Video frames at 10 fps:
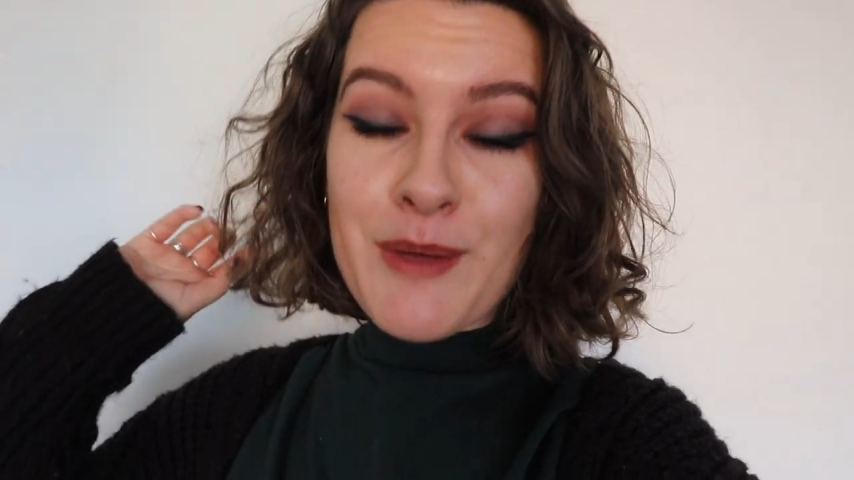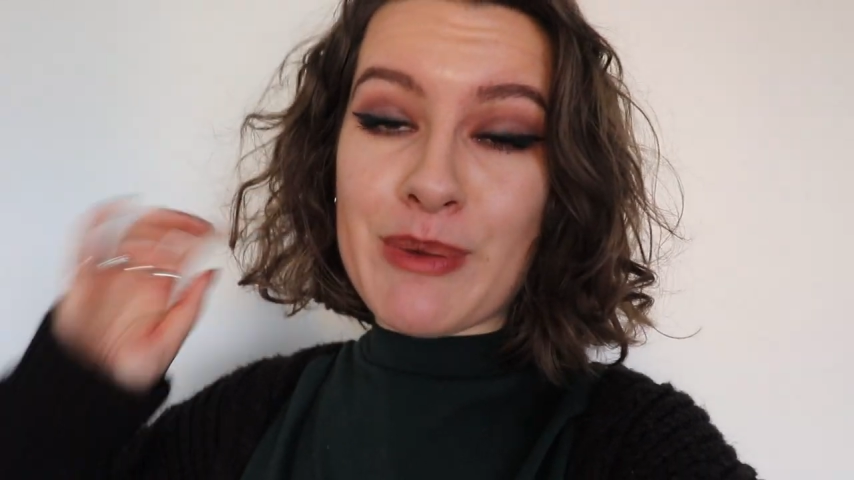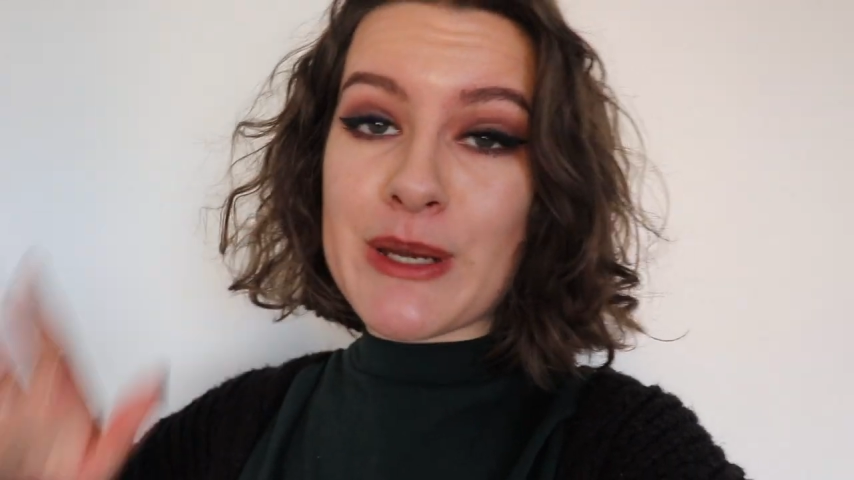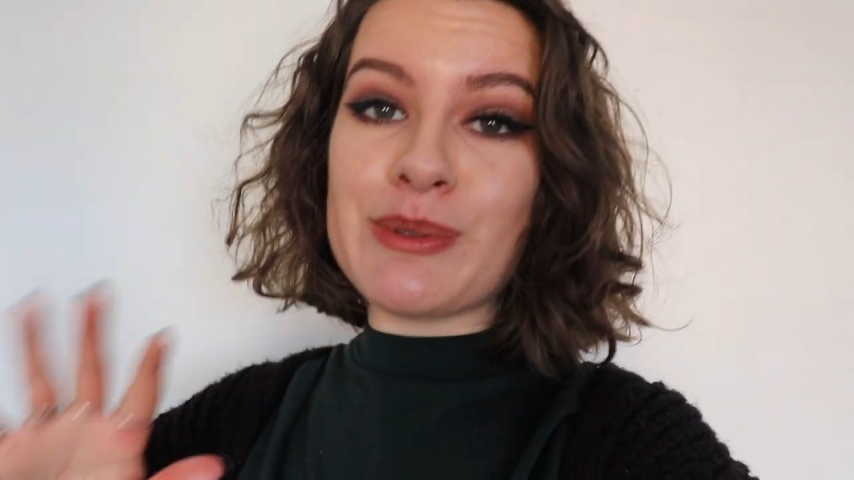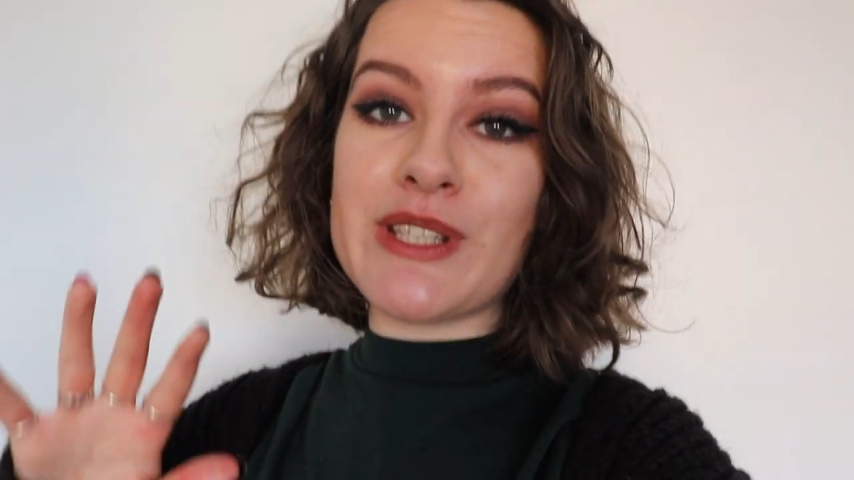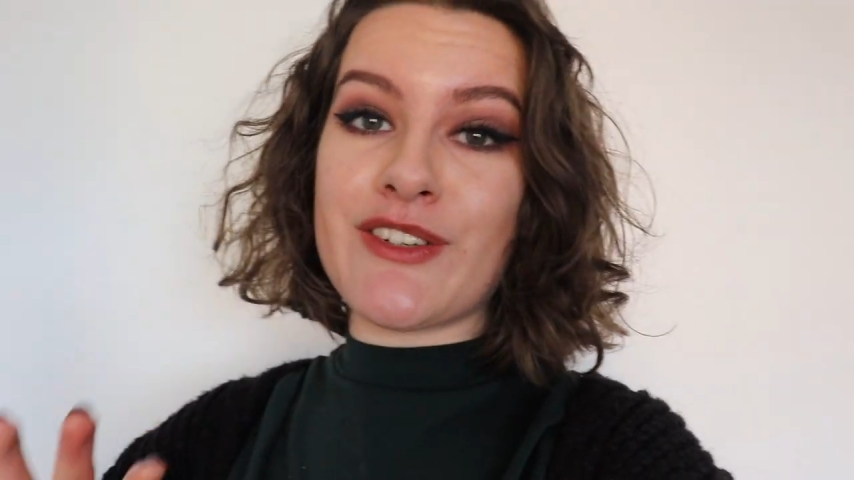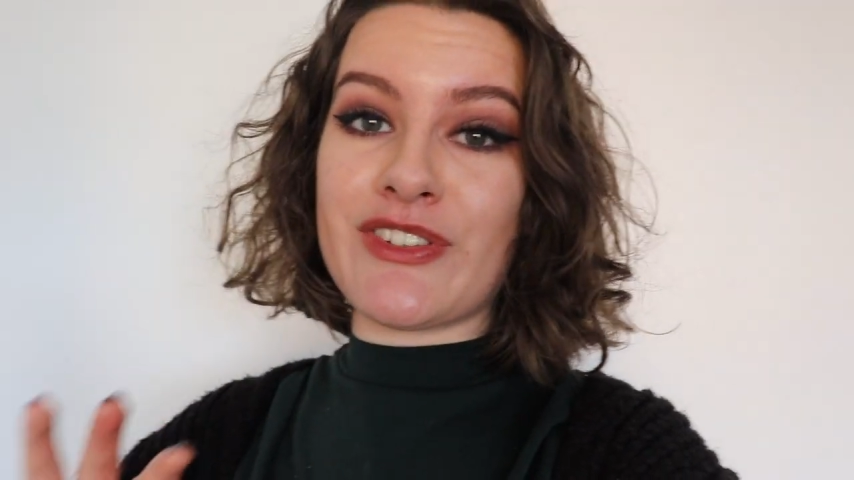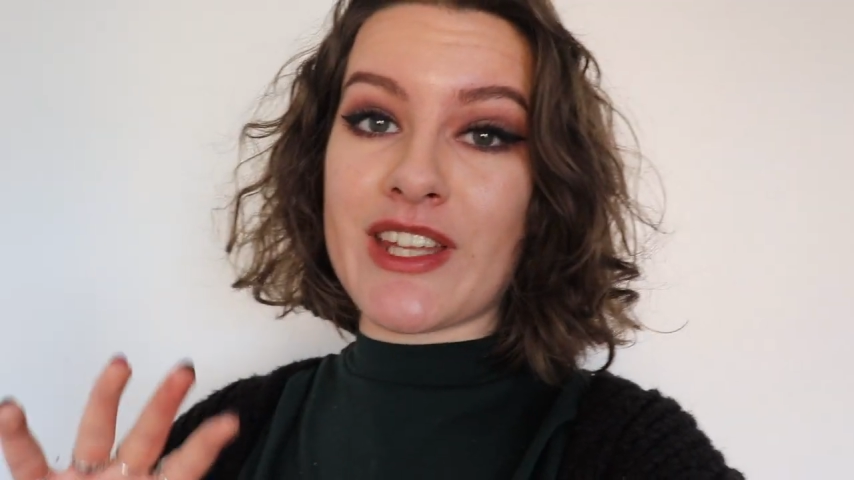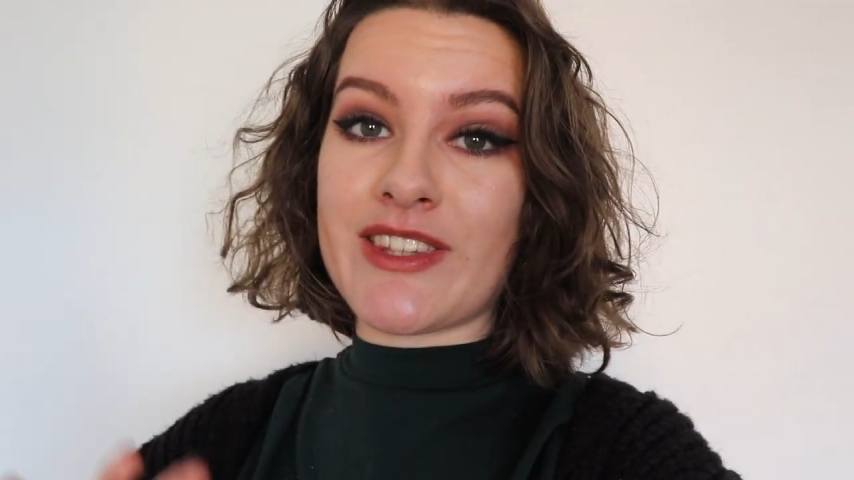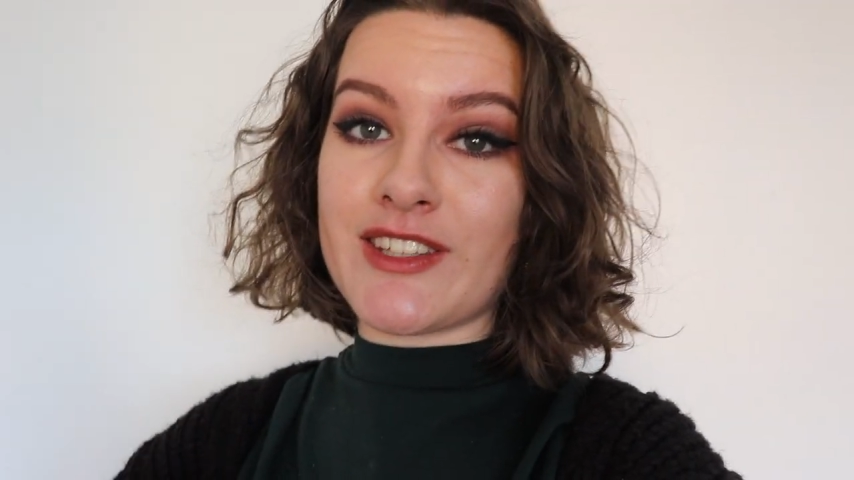People have
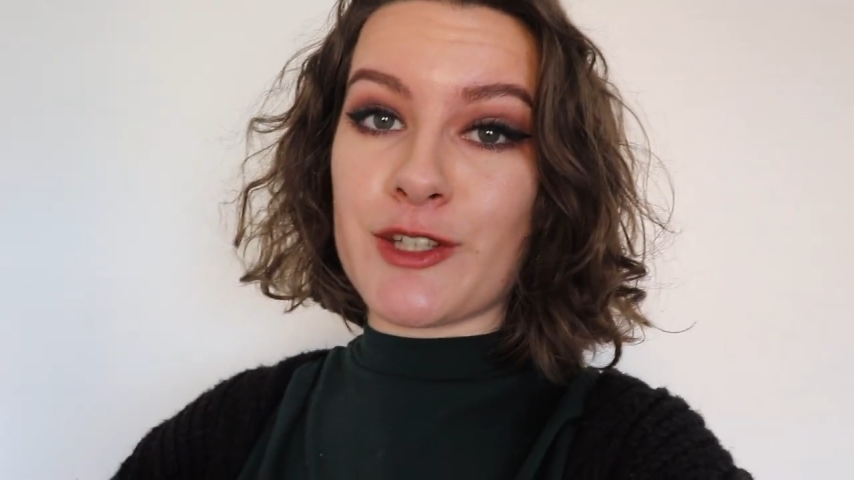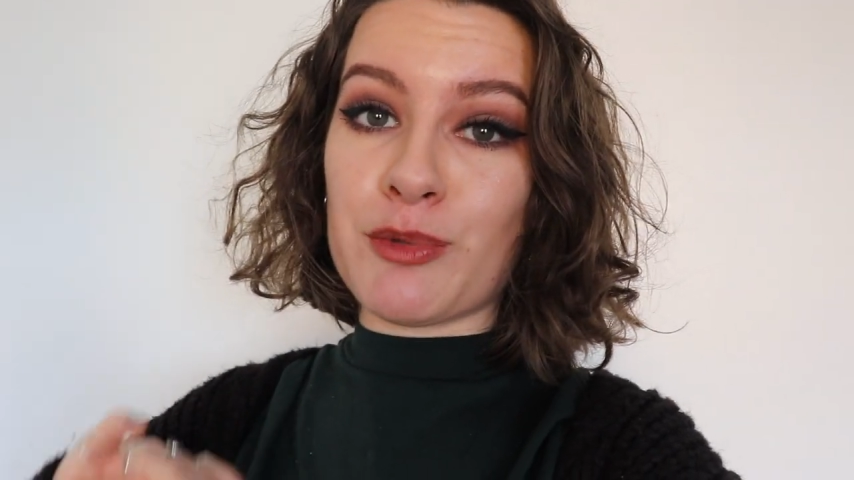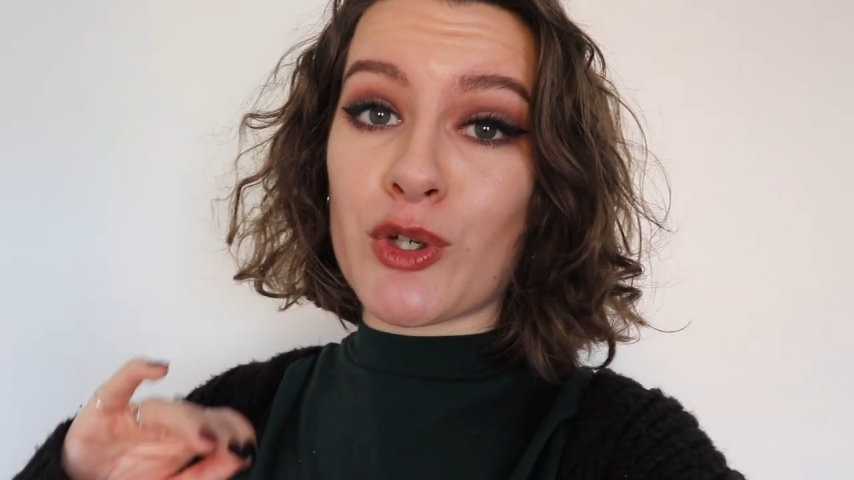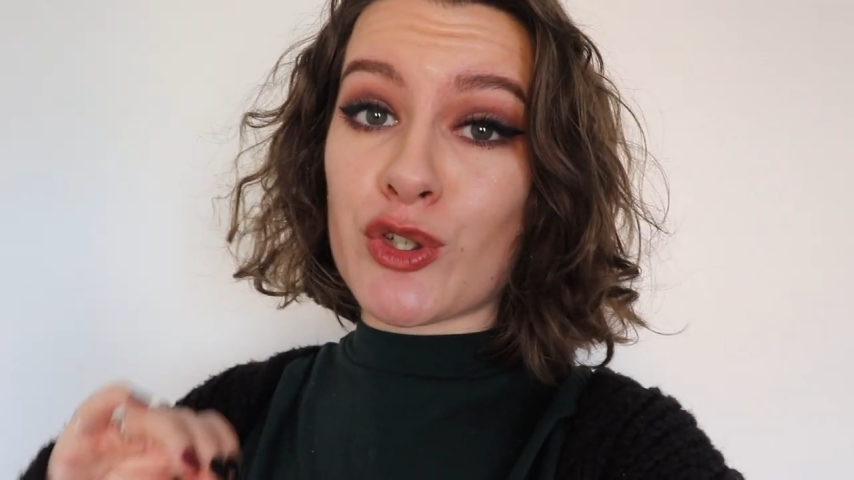said that this book